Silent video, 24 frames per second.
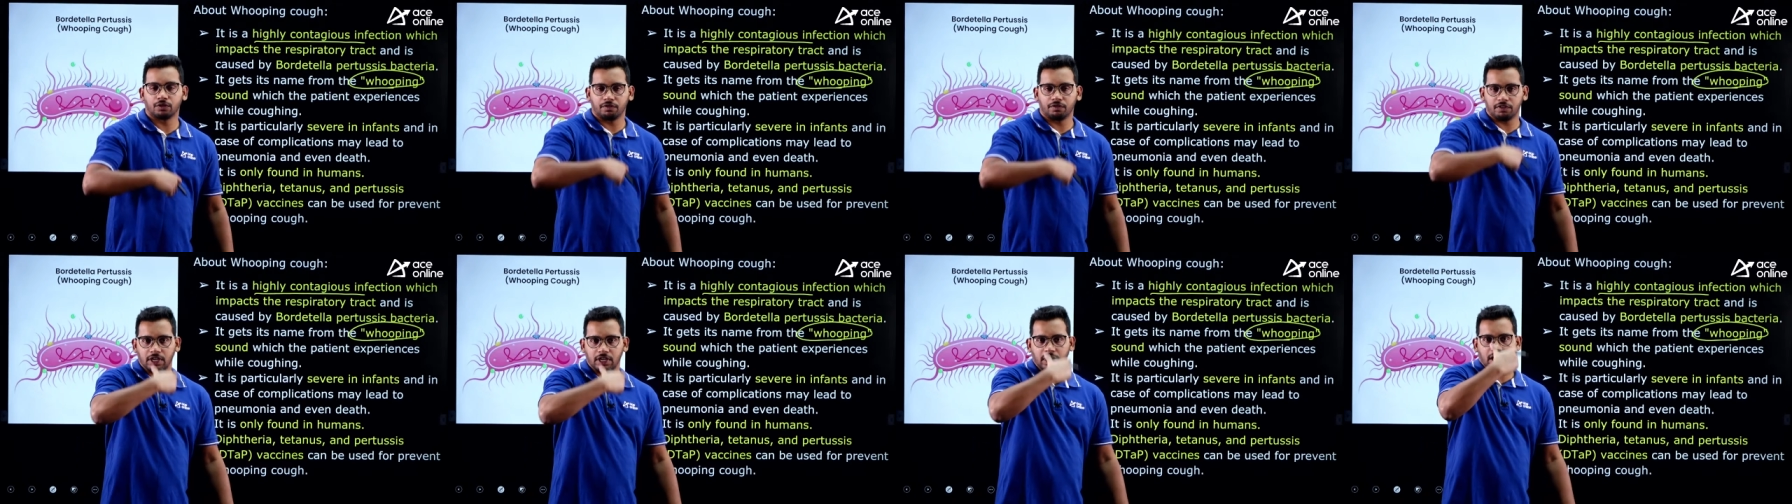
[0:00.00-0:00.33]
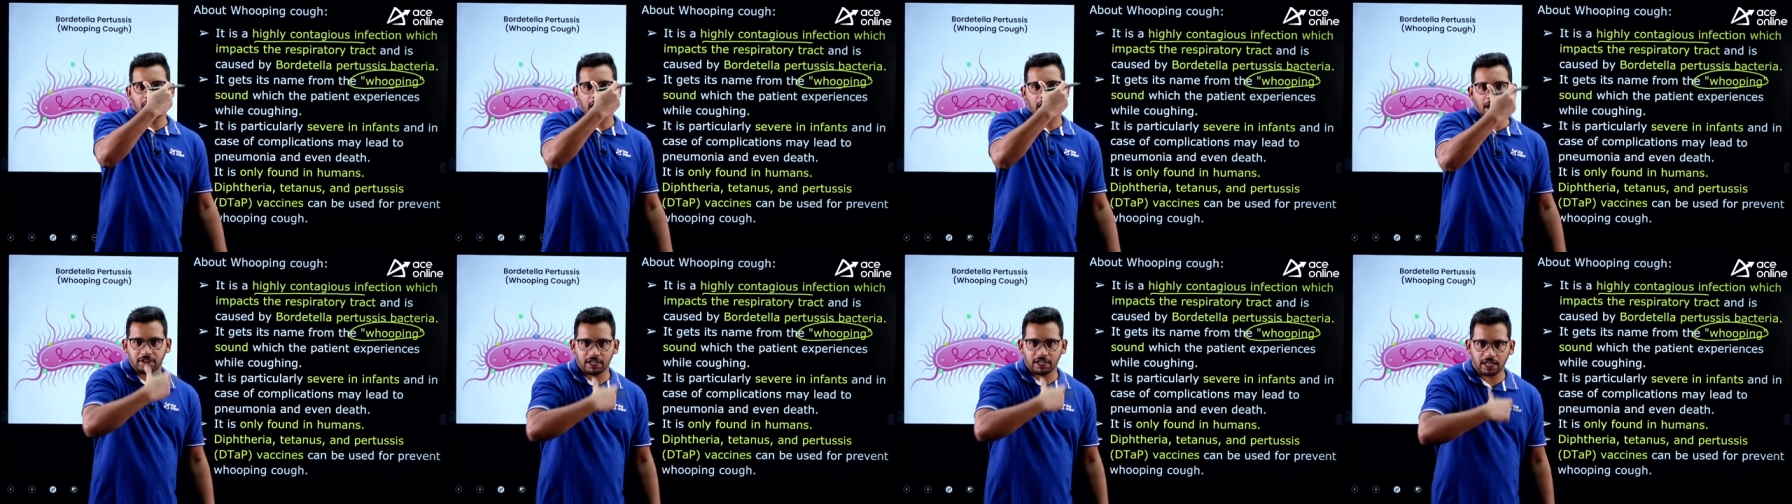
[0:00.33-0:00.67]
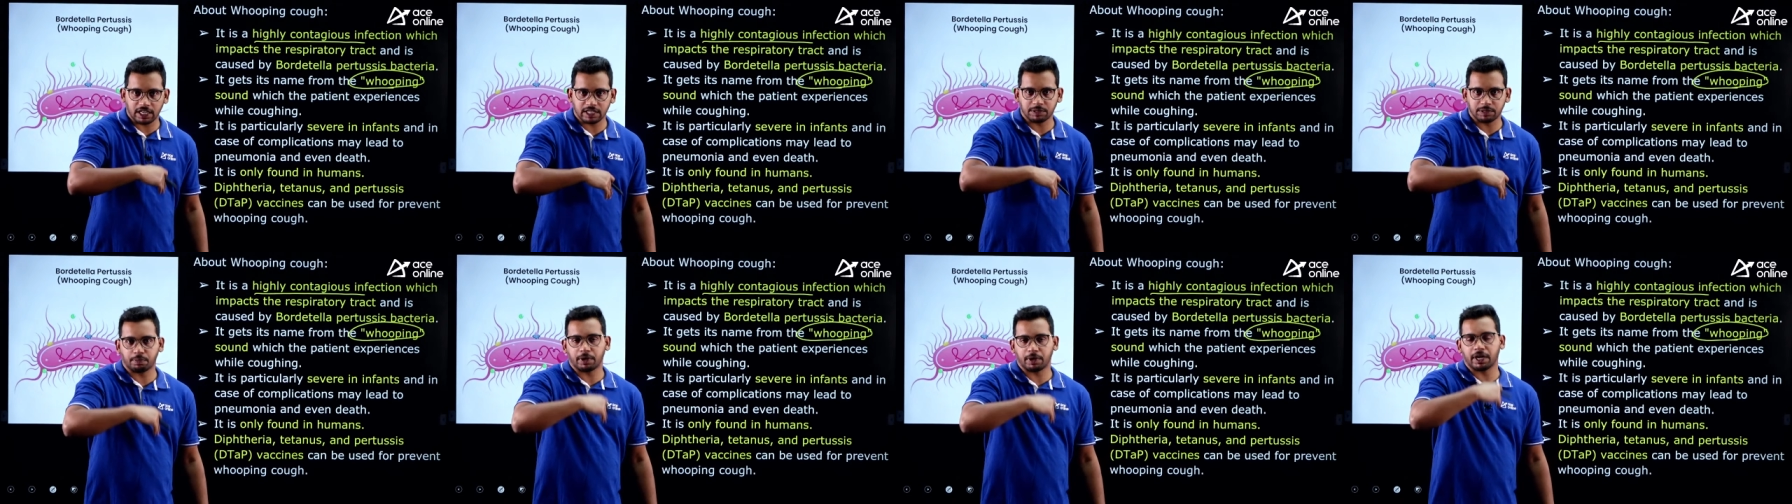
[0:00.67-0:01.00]
we are having a
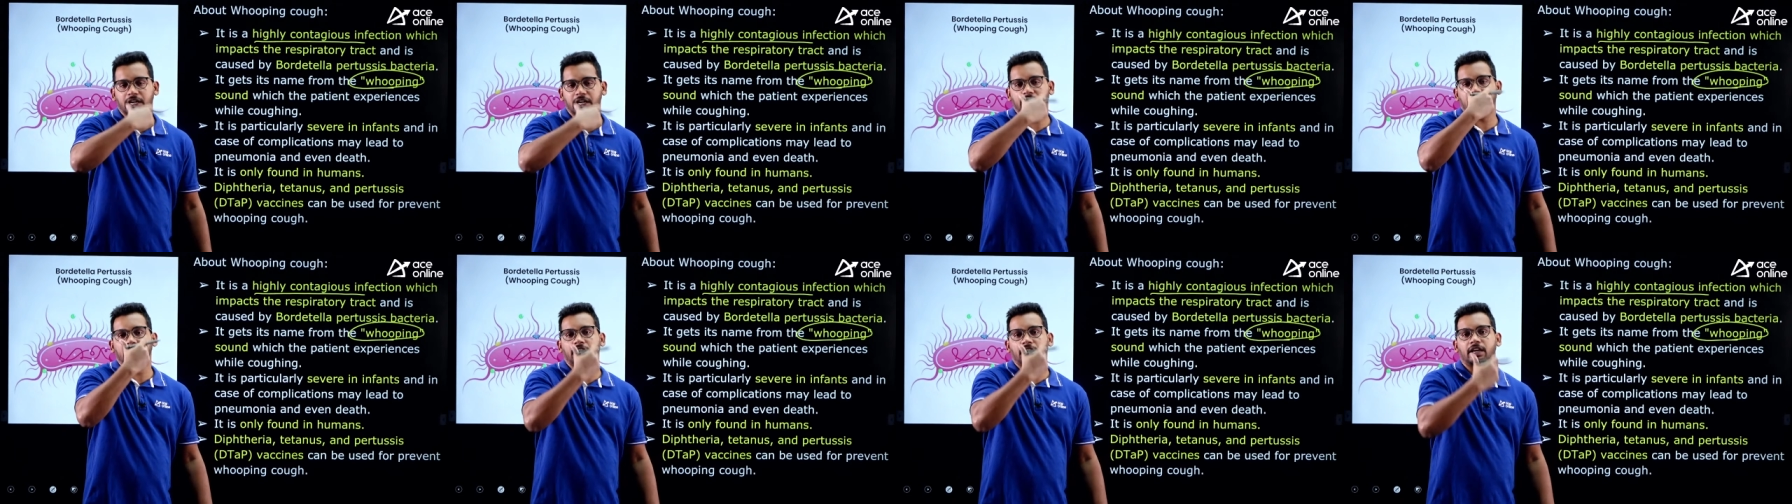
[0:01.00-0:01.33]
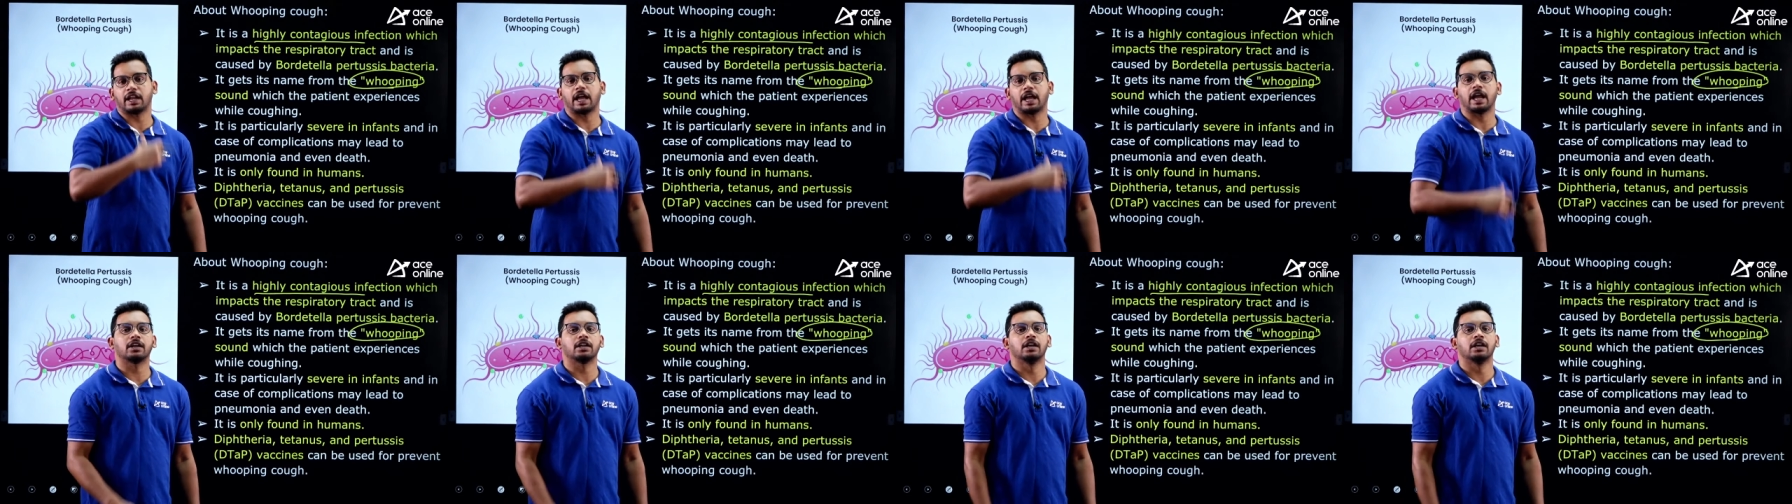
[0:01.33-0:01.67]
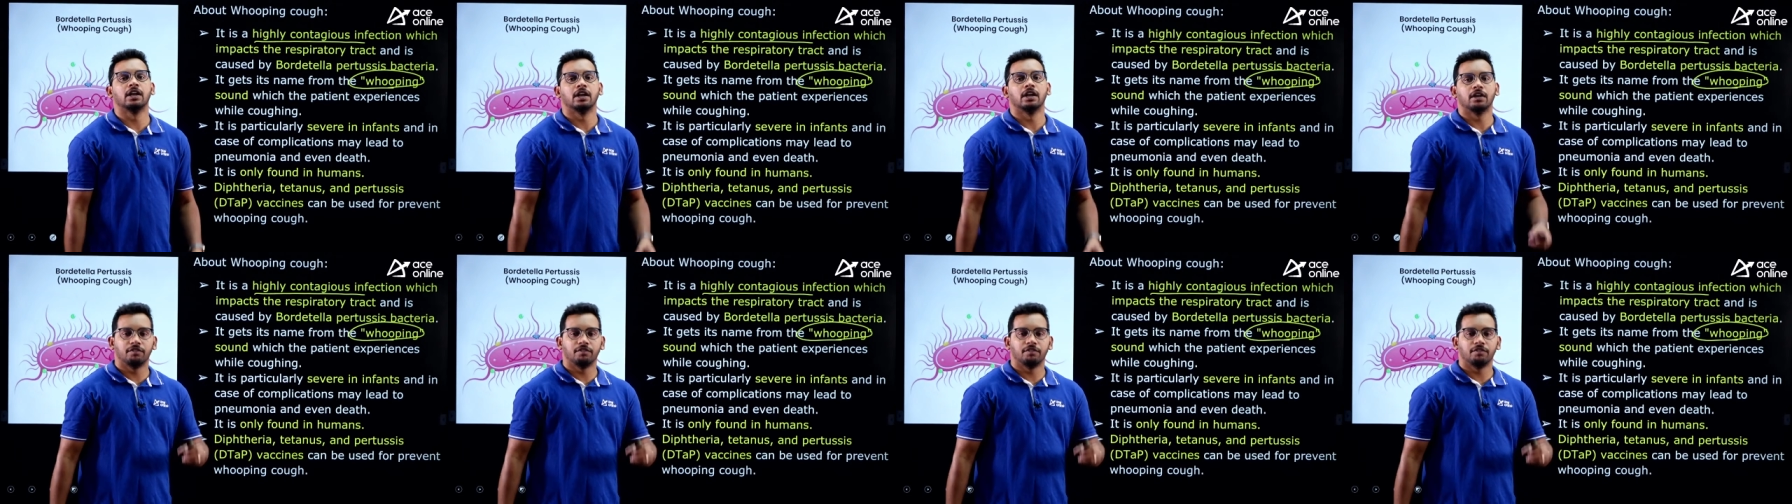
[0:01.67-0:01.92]
respiratory tract